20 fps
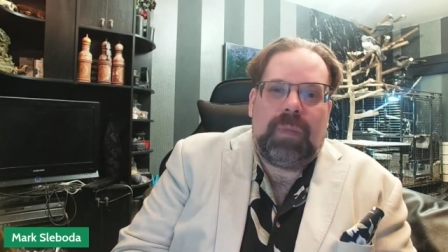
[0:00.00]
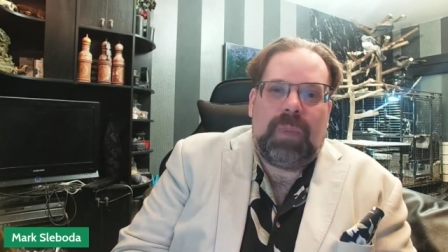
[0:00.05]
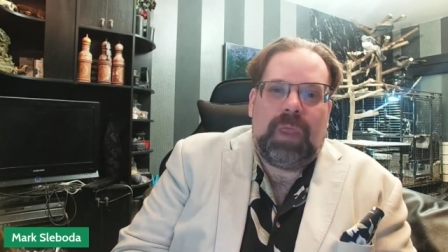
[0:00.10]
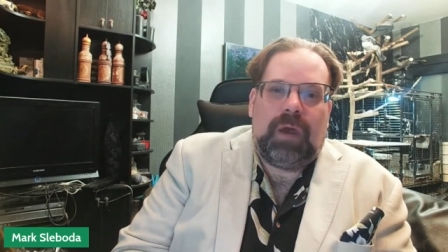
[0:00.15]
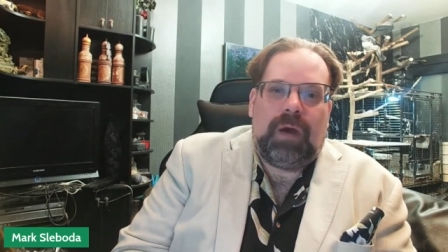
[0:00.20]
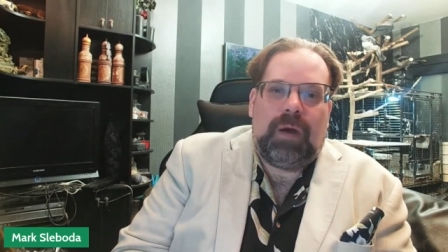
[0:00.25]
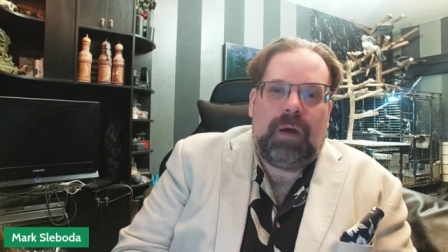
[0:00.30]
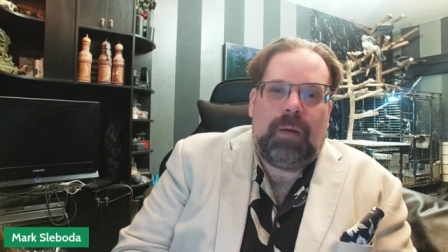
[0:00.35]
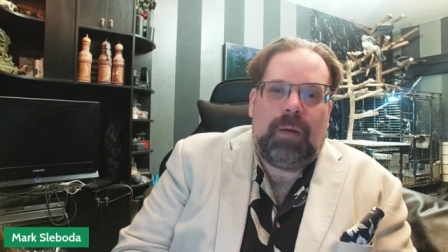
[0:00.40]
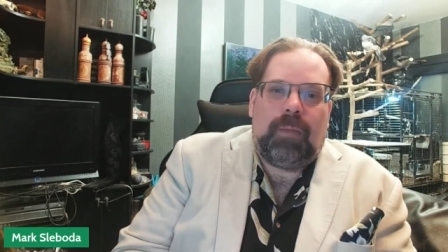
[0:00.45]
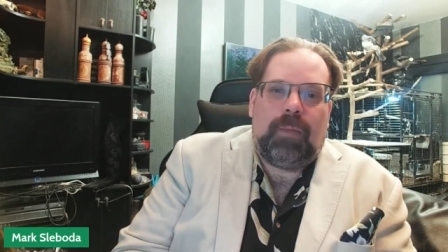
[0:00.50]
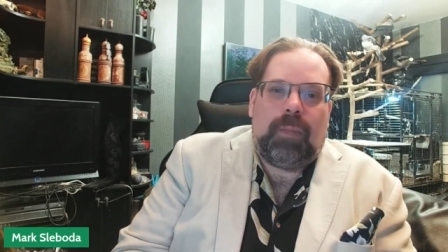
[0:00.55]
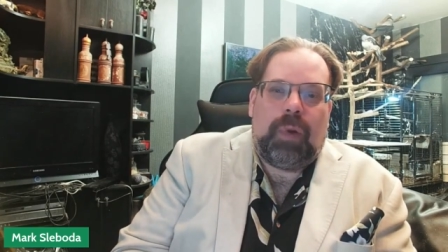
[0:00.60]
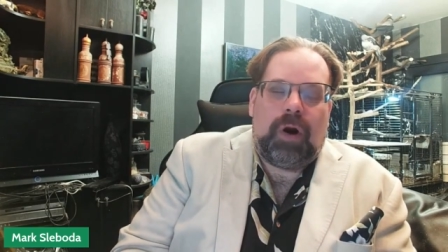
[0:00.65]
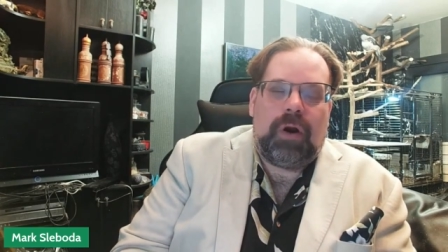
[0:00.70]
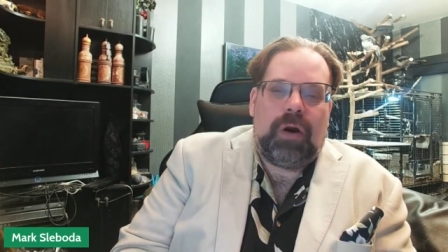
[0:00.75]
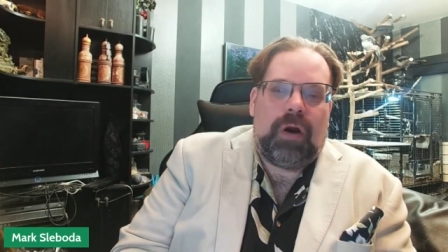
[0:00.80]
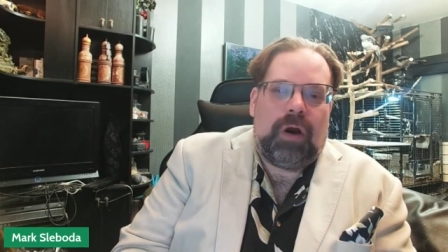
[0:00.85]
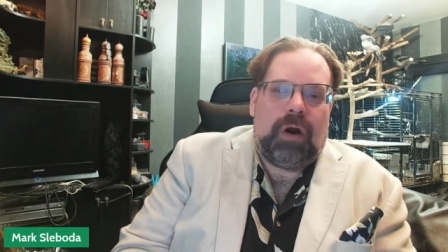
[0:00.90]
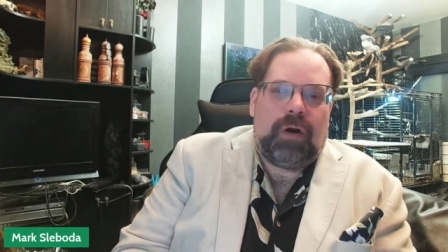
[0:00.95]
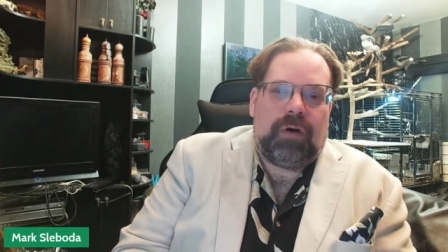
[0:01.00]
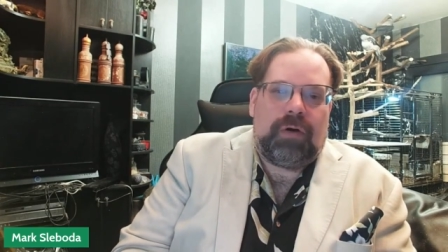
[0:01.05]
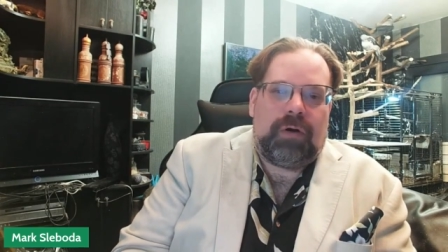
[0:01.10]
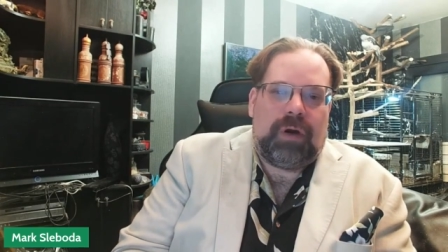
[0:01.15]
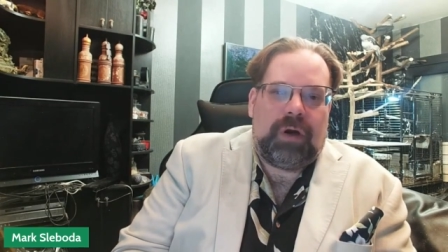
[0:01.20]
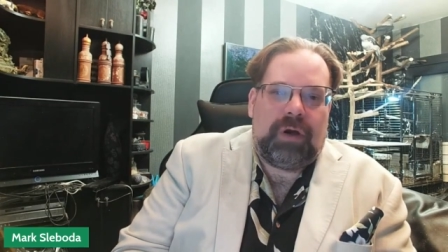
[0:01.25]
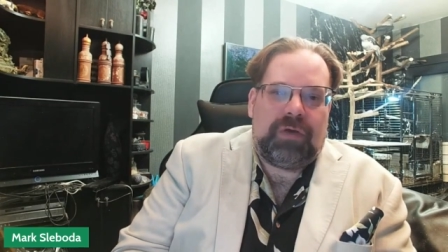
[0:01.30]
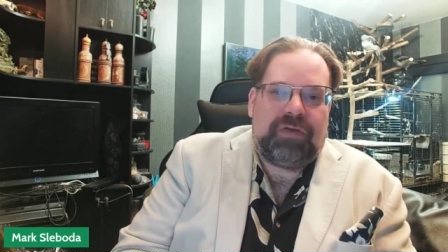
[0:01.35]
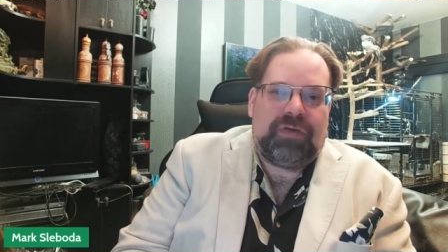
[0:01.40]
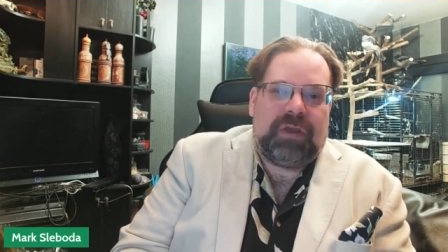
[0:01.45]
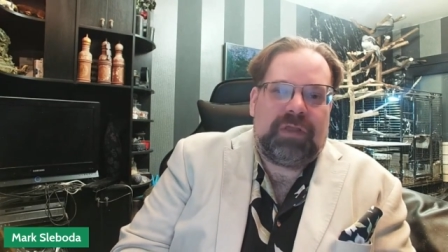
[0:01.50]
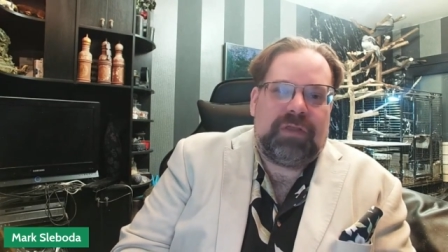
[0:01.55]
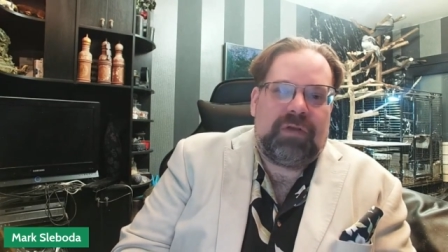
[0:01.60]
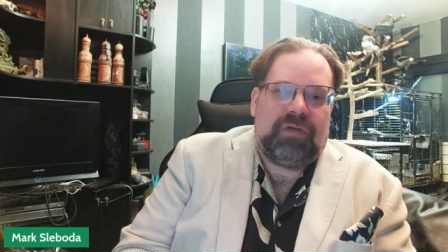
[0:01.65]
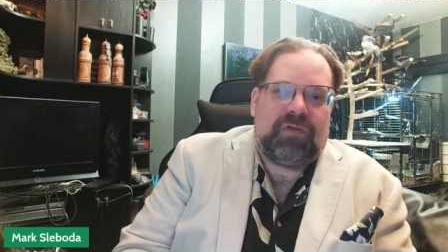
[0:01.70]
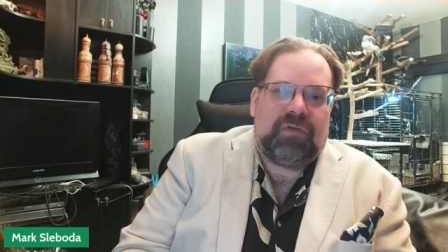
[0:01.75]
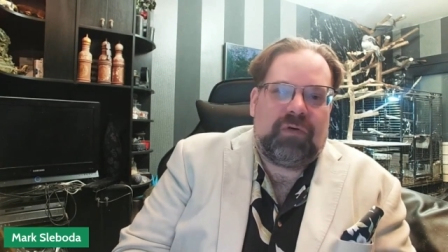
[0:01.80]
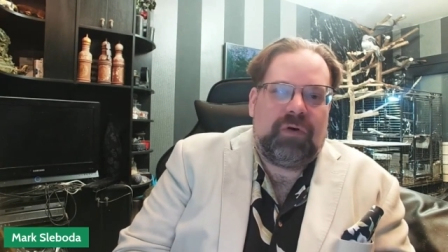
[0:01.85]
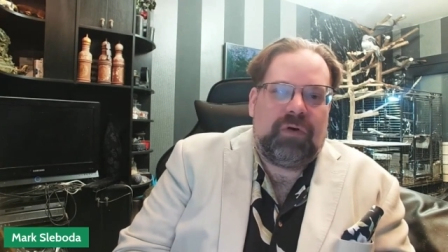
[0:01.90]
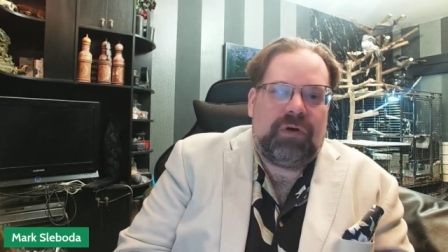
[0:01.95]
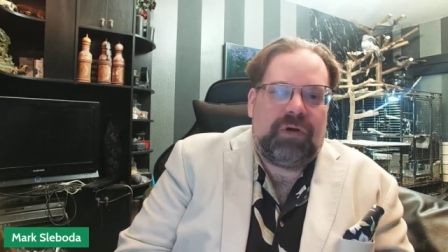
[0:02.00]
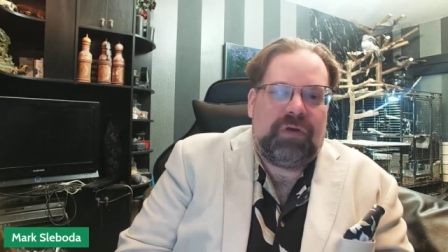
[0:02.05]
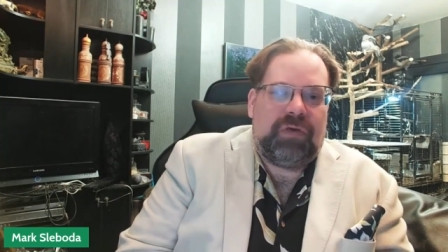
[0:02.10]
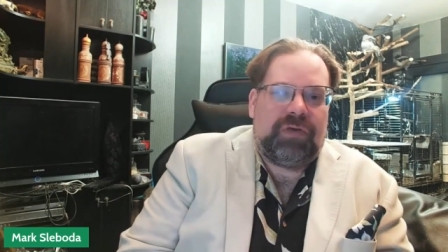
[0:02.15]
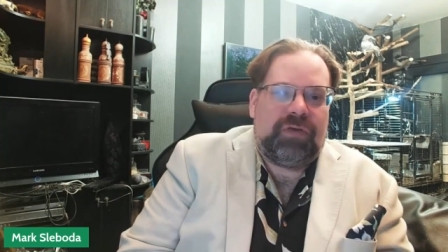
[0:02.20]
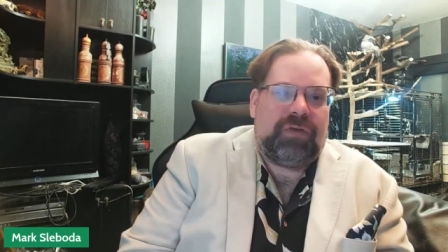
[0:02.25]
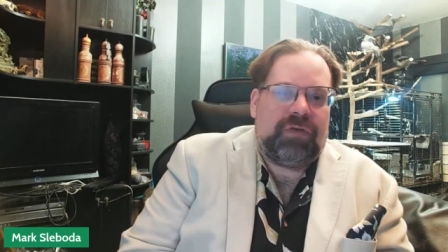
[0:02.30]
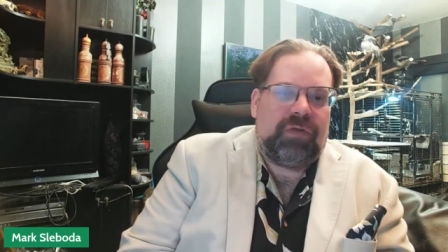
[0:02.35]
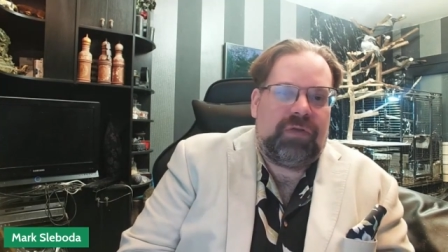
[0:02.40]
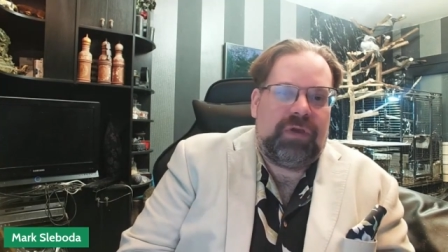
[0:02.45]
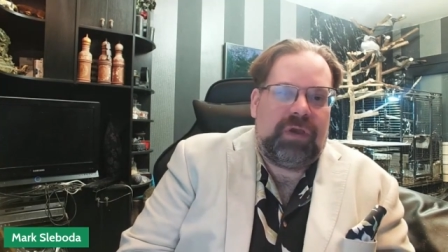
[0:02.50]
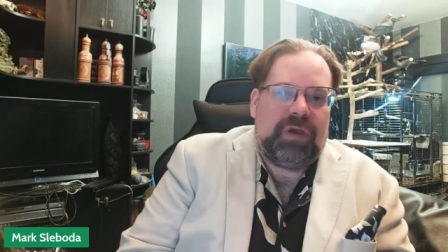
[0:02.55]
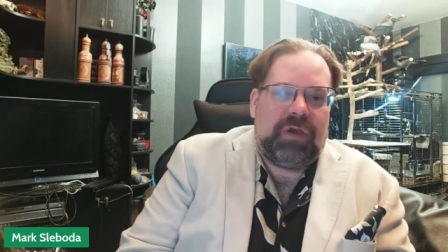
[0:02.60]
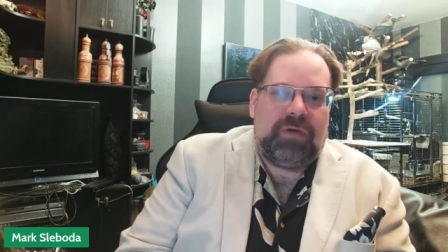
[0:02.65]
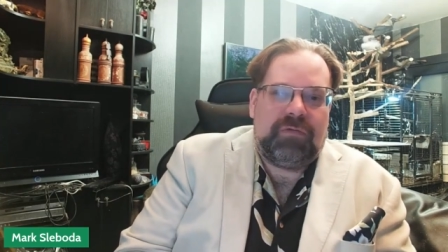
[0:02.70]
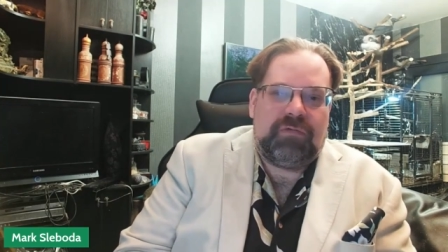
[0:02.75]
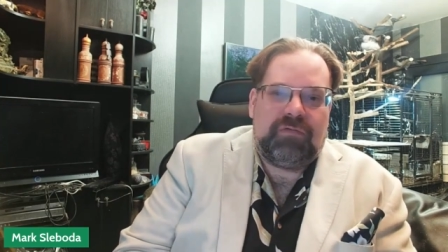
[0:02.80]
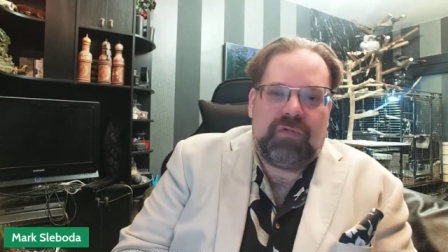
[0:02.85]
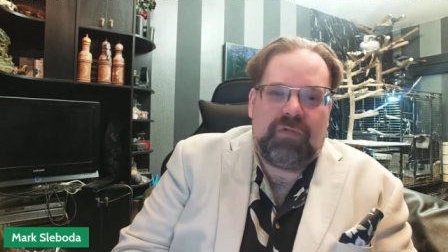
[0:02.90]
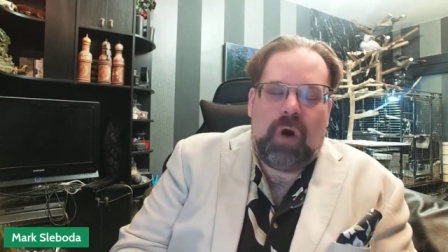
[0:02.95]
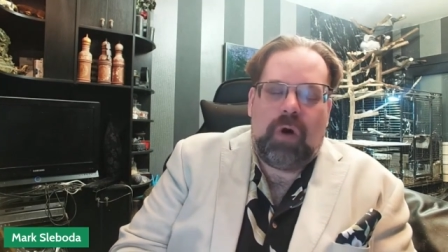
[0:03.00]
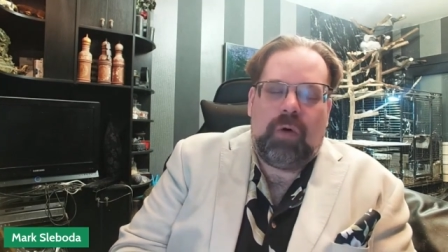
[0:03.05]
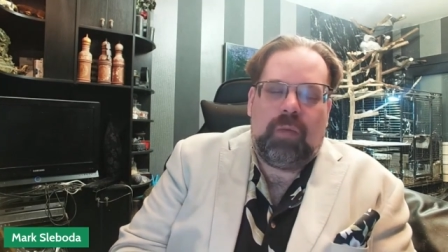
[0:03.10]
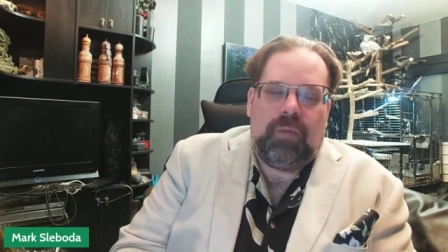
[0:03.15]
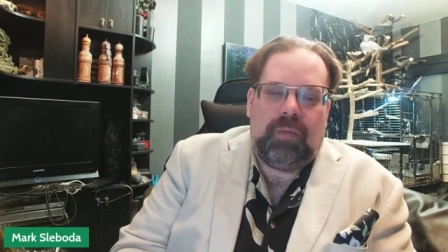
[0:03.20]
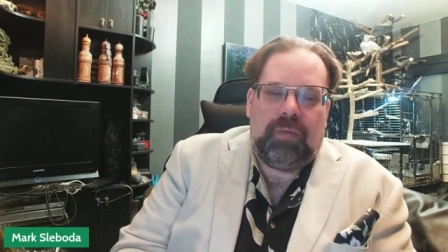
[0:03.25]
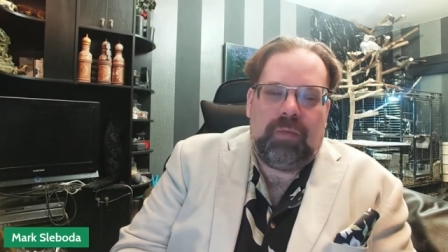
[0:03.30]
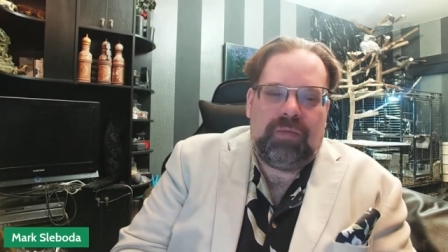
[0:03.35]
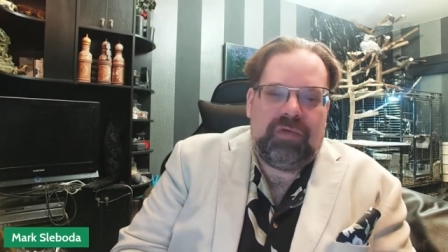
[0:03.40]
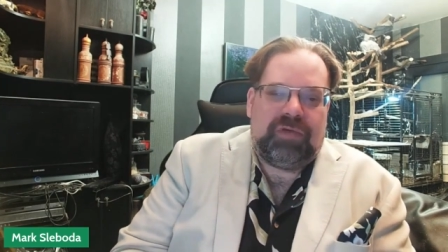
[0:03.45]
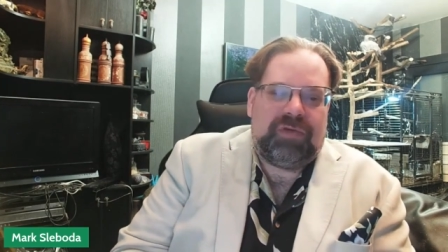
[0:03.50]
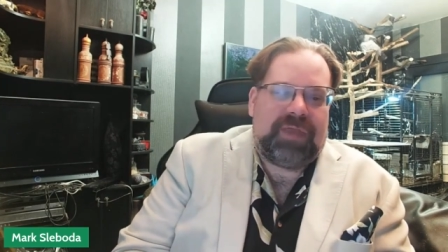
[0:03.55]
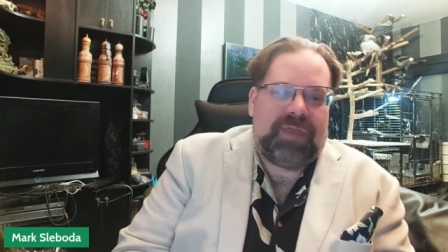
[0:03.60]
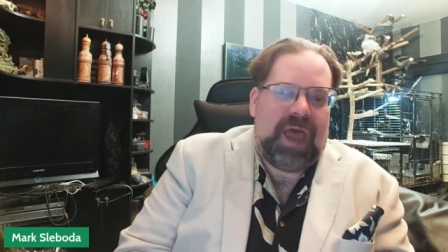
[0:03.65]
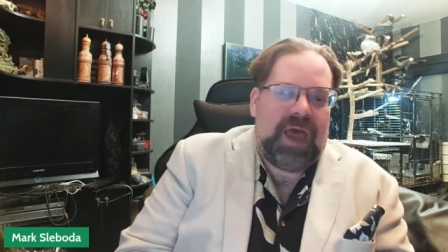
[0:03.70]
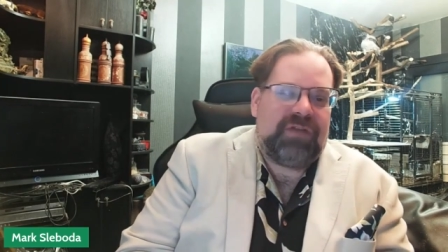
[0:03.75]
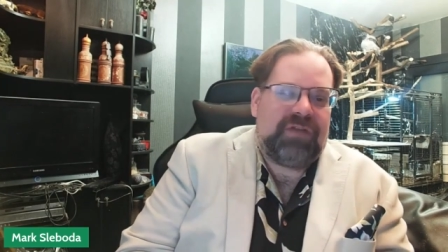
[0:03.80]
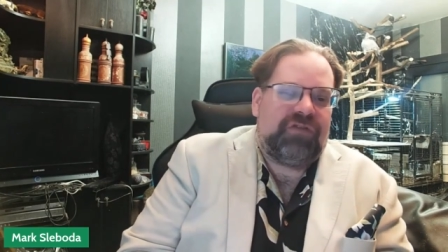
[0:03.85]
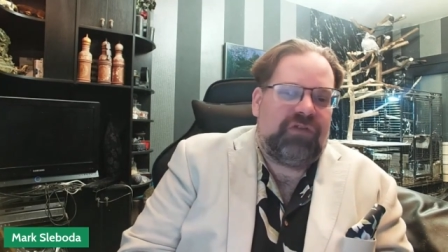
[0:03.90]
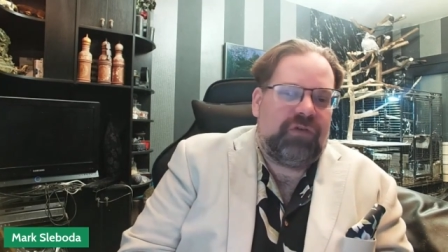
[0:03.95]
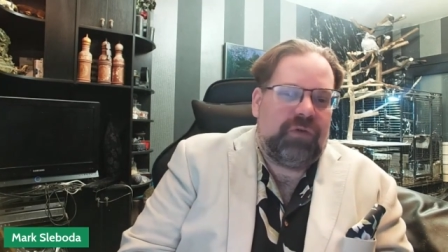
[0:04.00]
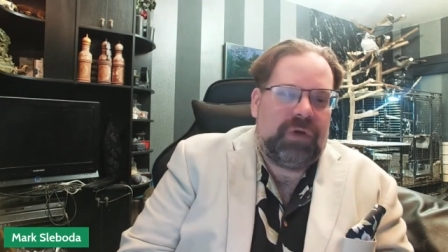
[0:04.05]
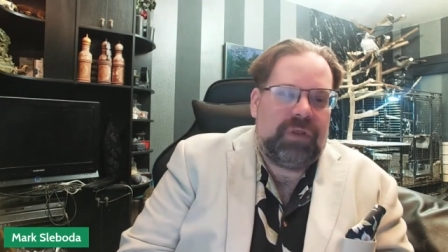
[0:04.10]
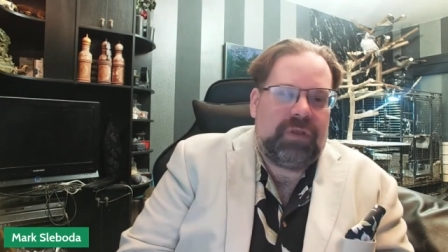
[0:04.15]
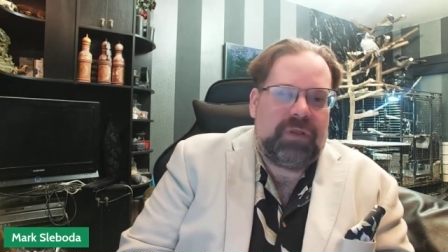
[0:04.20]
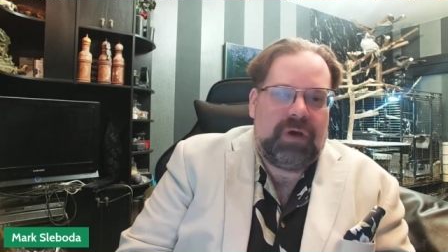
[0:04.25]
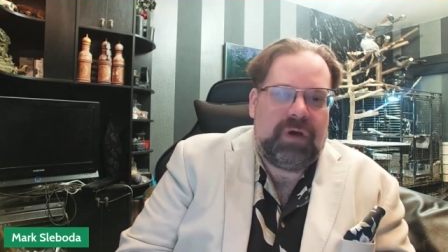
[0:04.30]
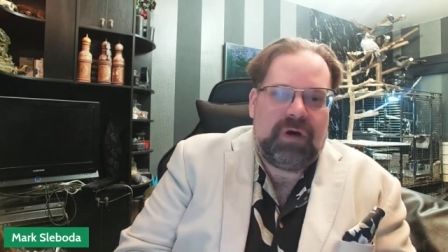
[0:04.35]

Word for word: uh, part are uh, signatories to the Rome Statute